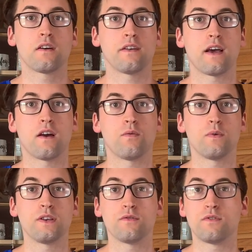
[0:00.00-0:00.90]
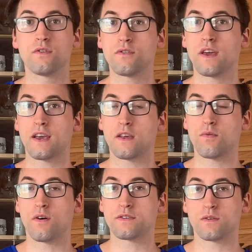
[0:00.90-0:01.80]
Now, when you do that,
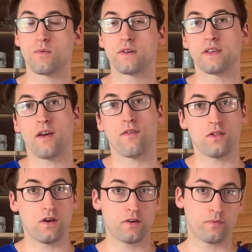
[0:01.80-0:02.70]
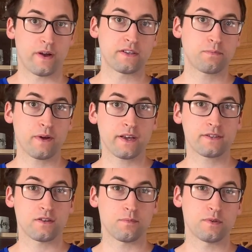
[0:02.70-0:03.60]
you also want to have a long rest break,
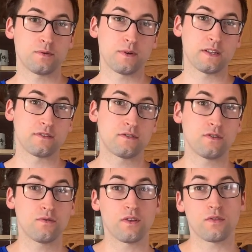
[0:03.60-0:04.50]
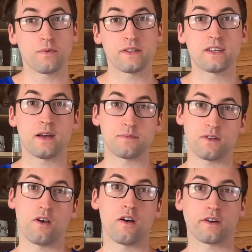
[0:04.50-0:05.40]
so between 2 to 3 times
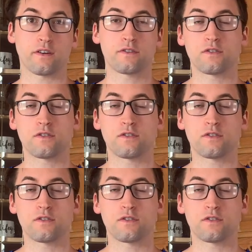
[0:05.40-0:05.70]
longer.